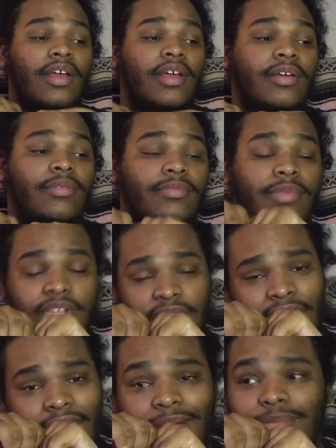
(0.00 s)
But
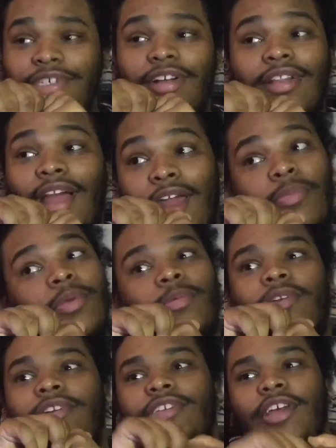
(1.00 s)
yeah, I'm sure a lot of
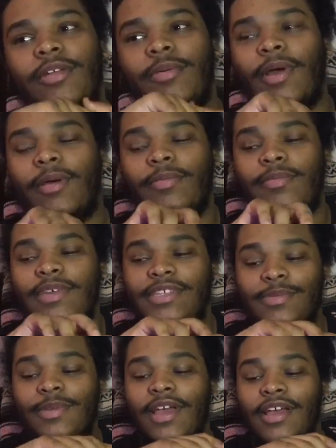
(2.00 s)
people are excited about
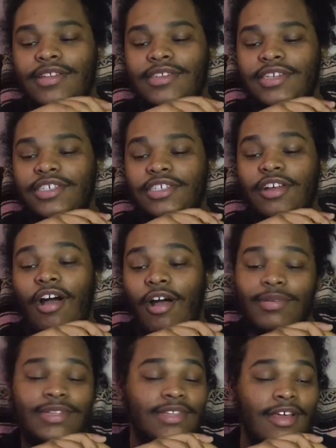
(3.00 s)
Miss Beyonce. She
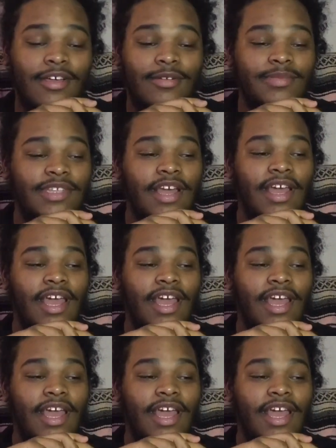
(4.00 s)
always comes.